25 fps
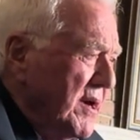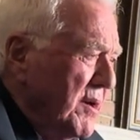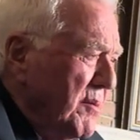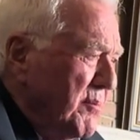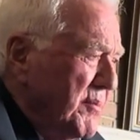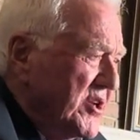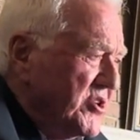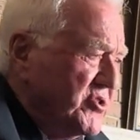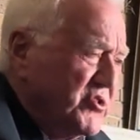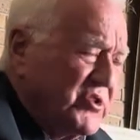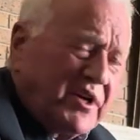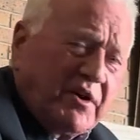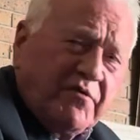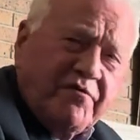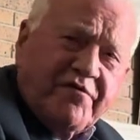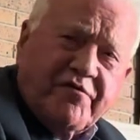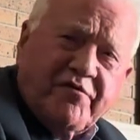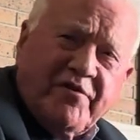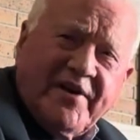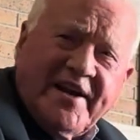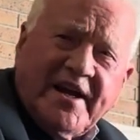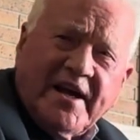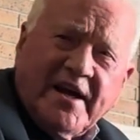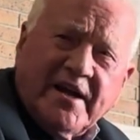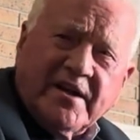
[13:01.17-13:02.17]
But the
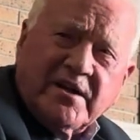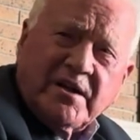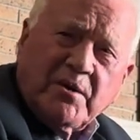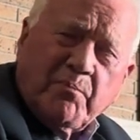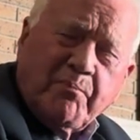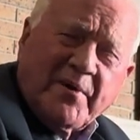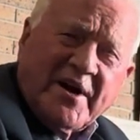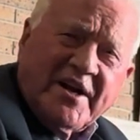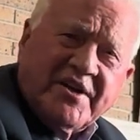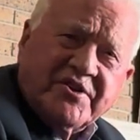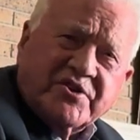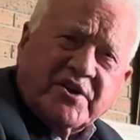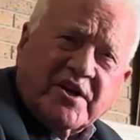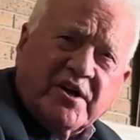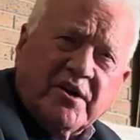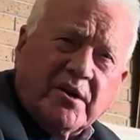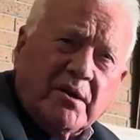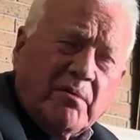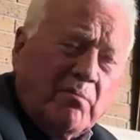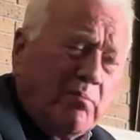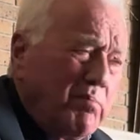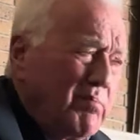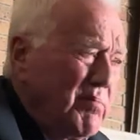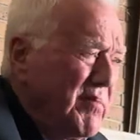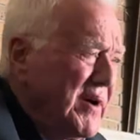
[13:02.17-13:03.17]
free enterprise got
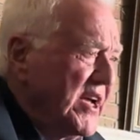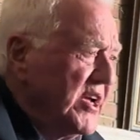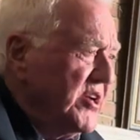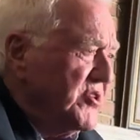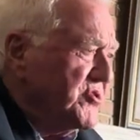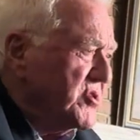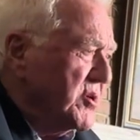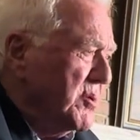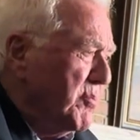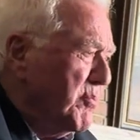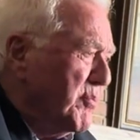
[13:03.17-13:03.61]
a major